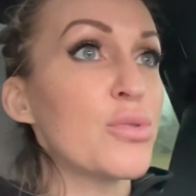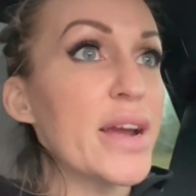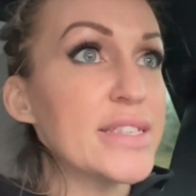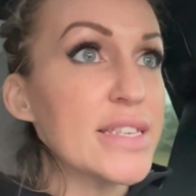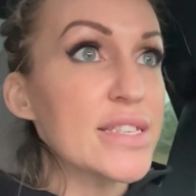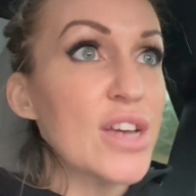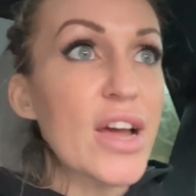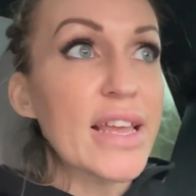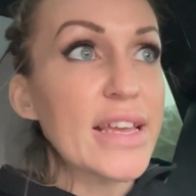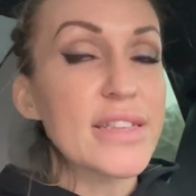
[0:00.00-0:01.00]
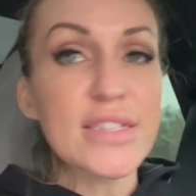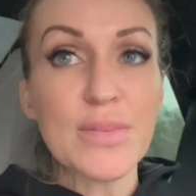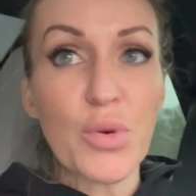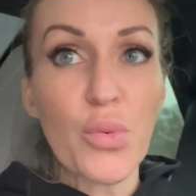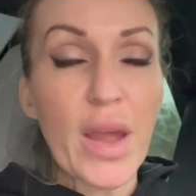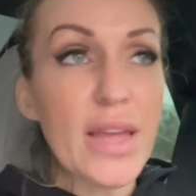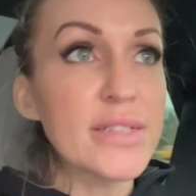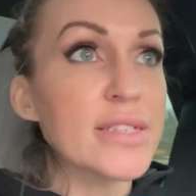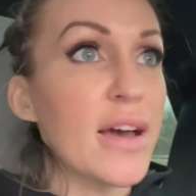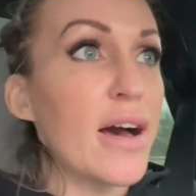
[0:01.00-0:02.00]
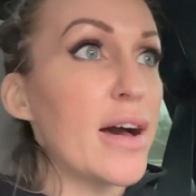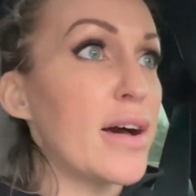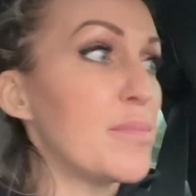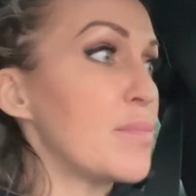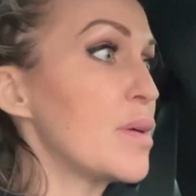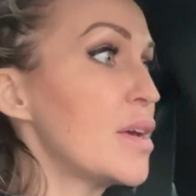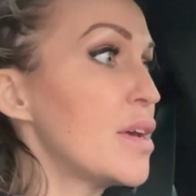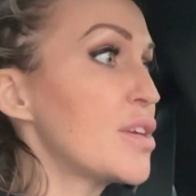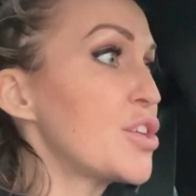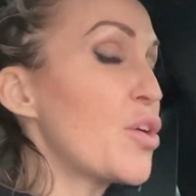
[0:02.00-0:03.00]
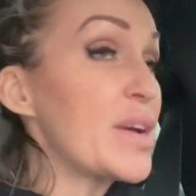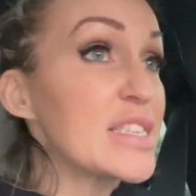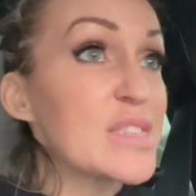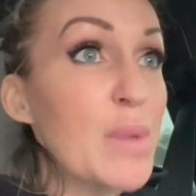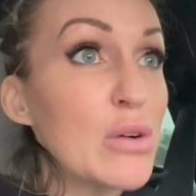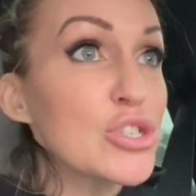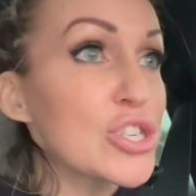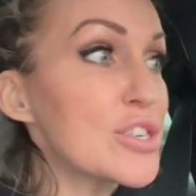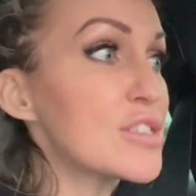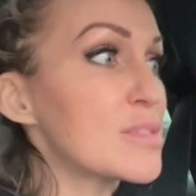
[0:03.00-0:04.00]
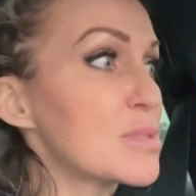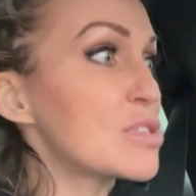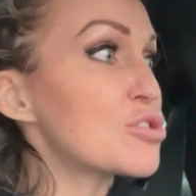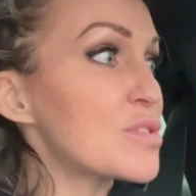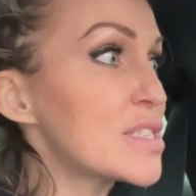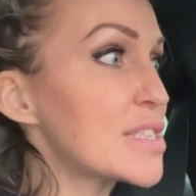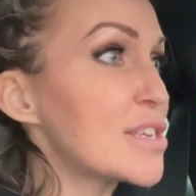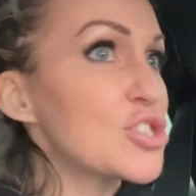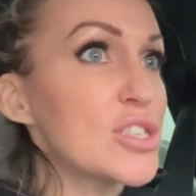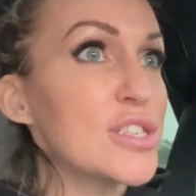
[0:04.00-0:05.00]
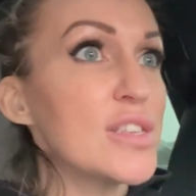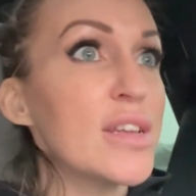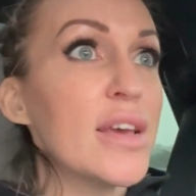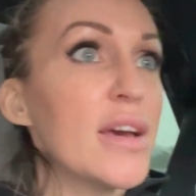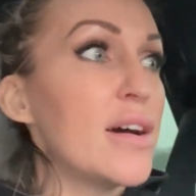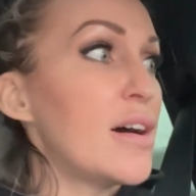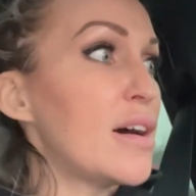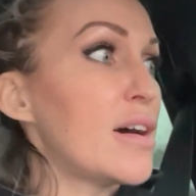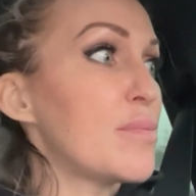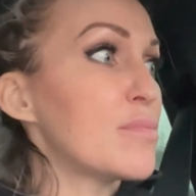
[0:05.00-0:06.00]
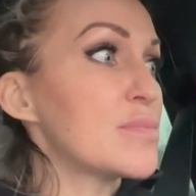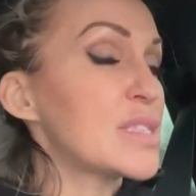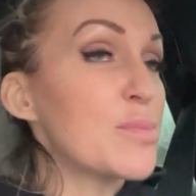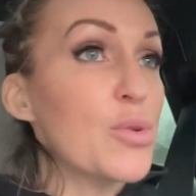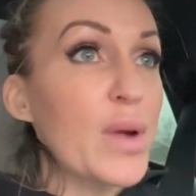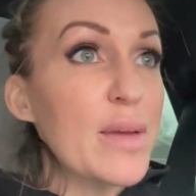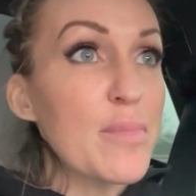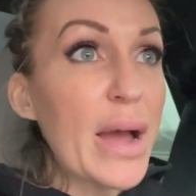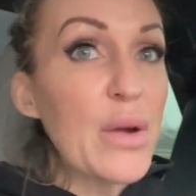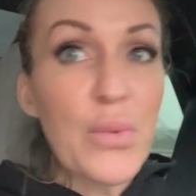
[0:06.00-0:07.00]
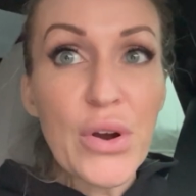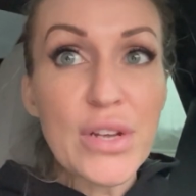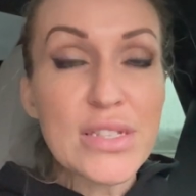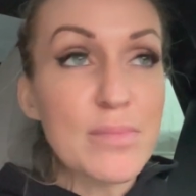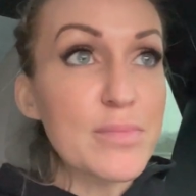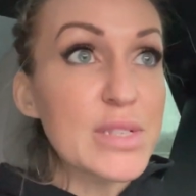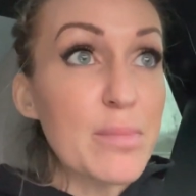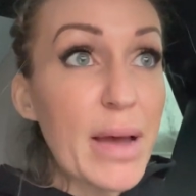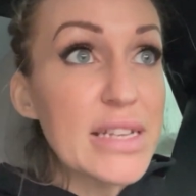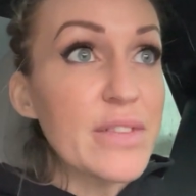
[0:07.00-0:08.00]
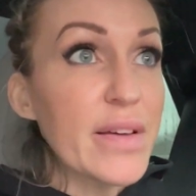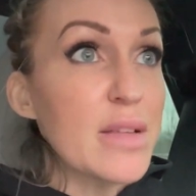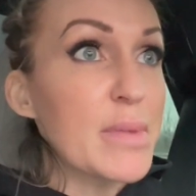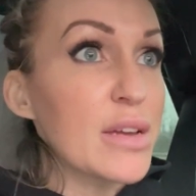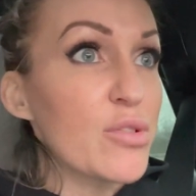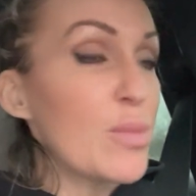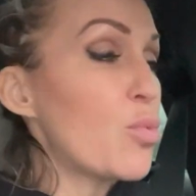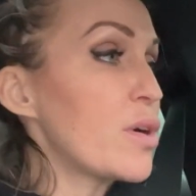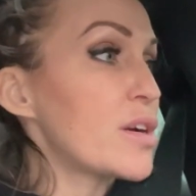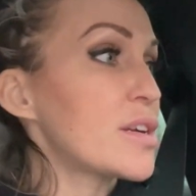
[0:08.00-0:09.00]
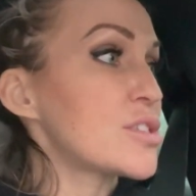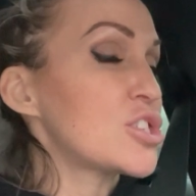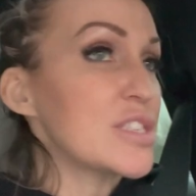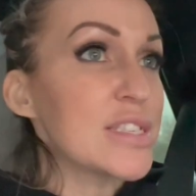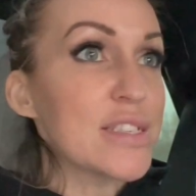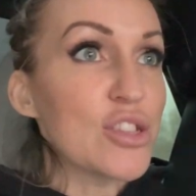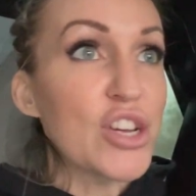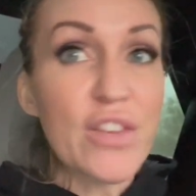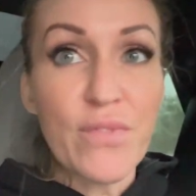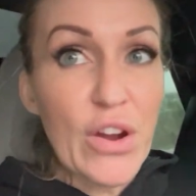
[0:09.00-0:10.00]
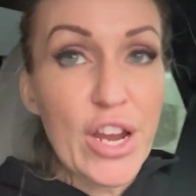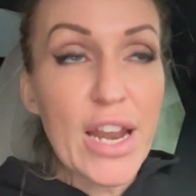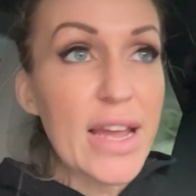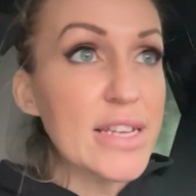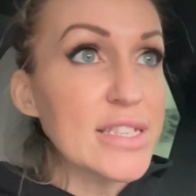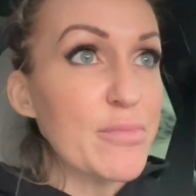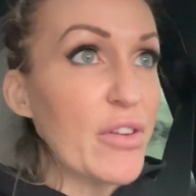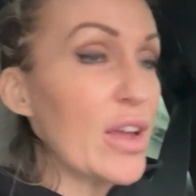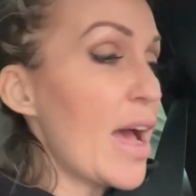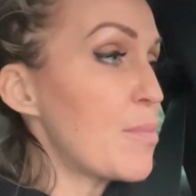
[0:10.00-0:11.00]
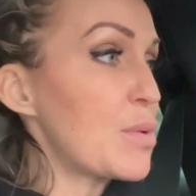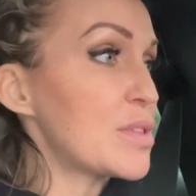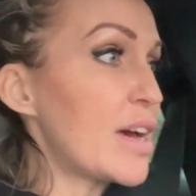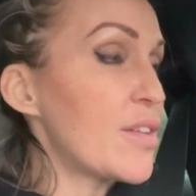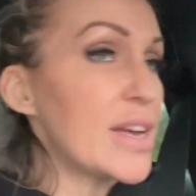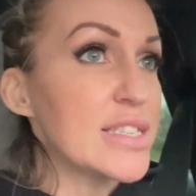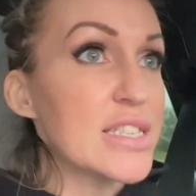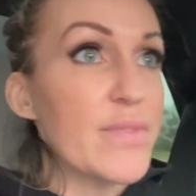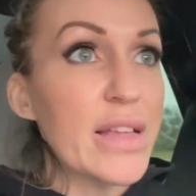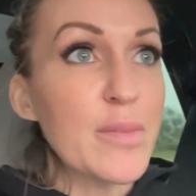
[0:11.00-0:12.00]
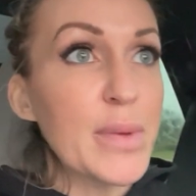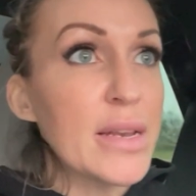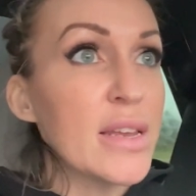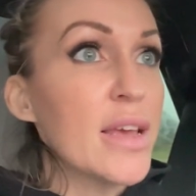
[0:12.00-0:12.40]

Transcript: crisis got in some great, um, you know, exposure, some socialization, um, some great bite work, some, some bite development, grip work. She's looking very nice. I'm very happy with how that's developing.